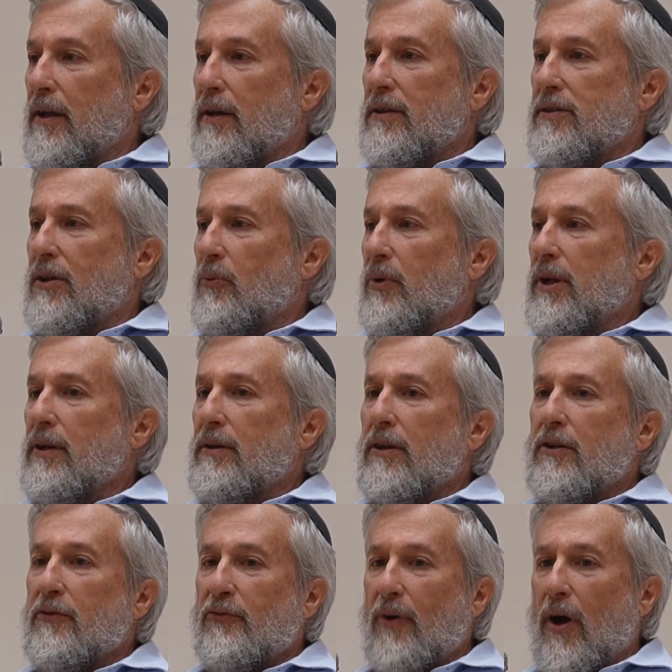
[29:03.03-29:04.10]
is that we need to
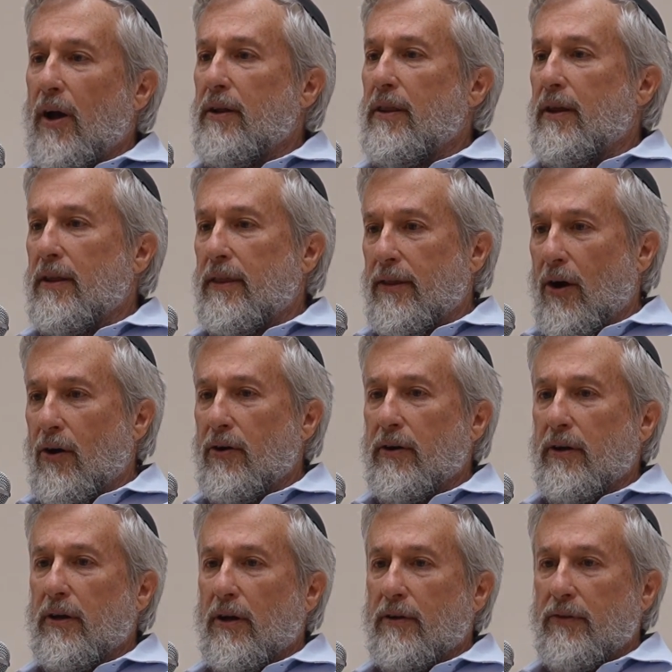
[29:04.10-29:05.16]
define the
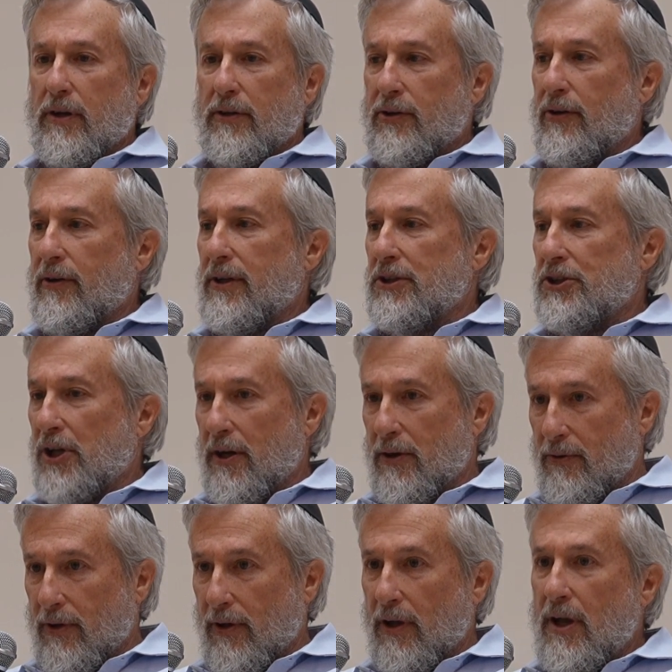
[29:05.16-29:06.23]
authority of the Attorney
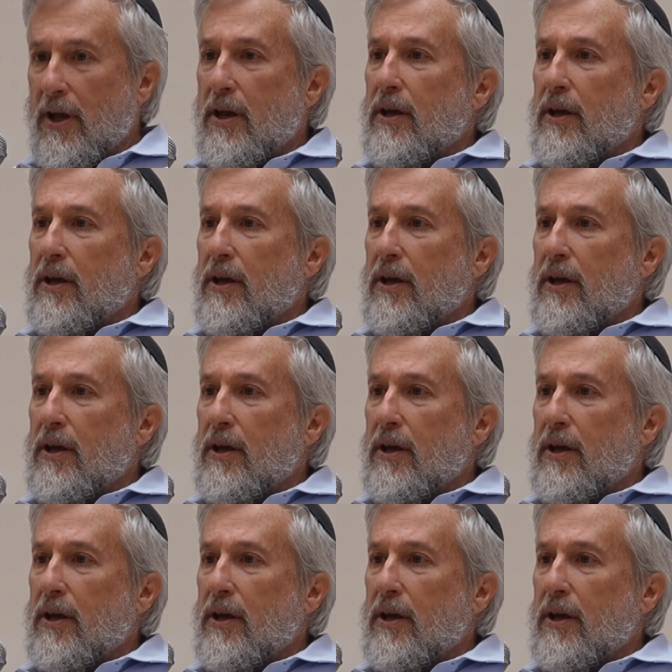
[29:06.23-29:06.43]
General.